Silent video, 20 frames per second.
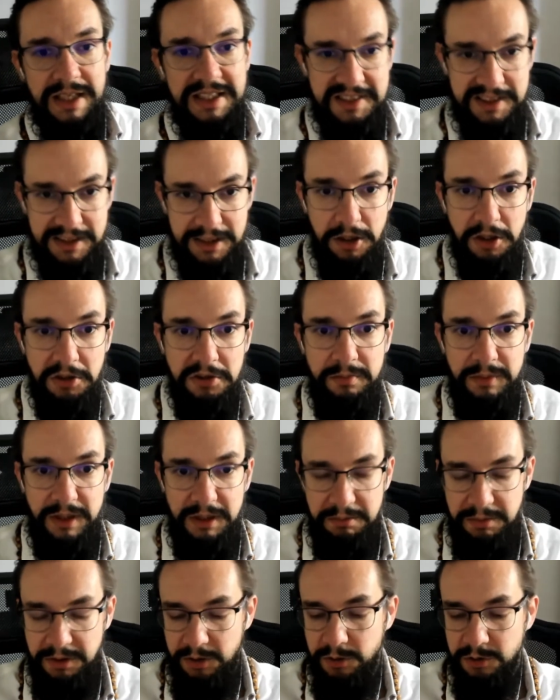slot
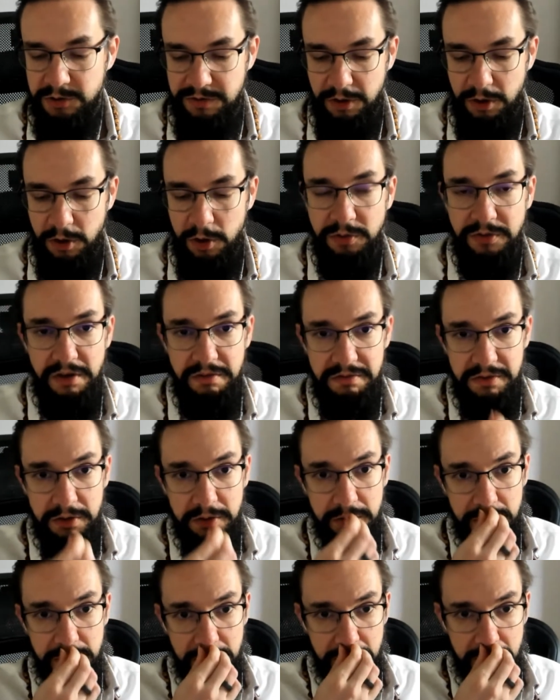might be used for code
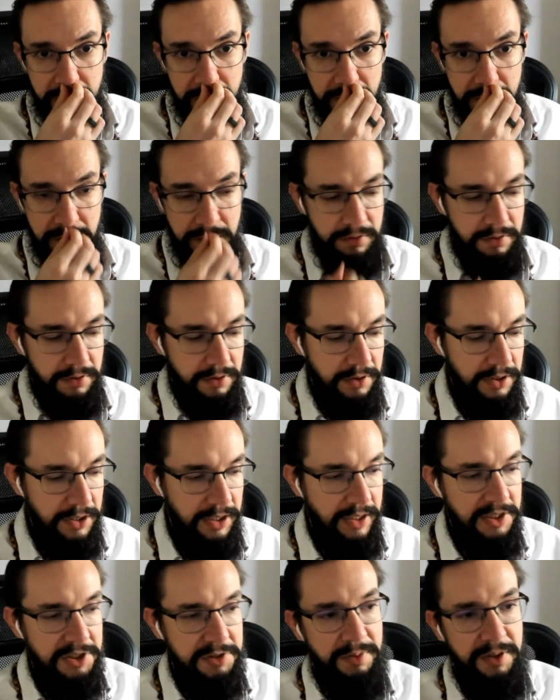review.
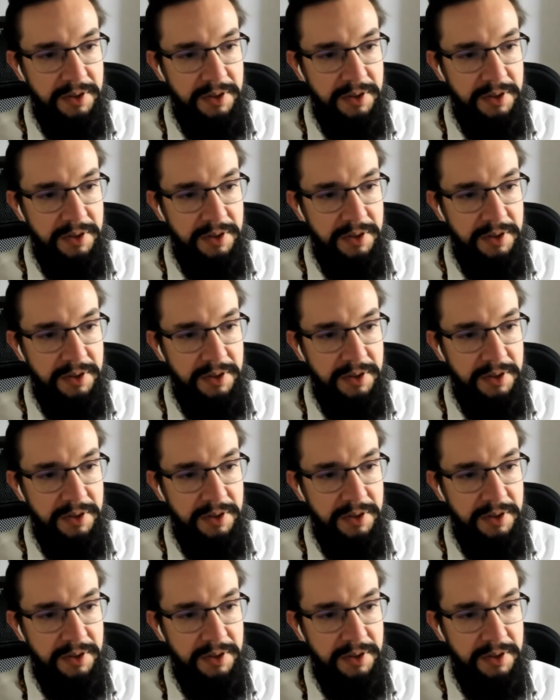And it's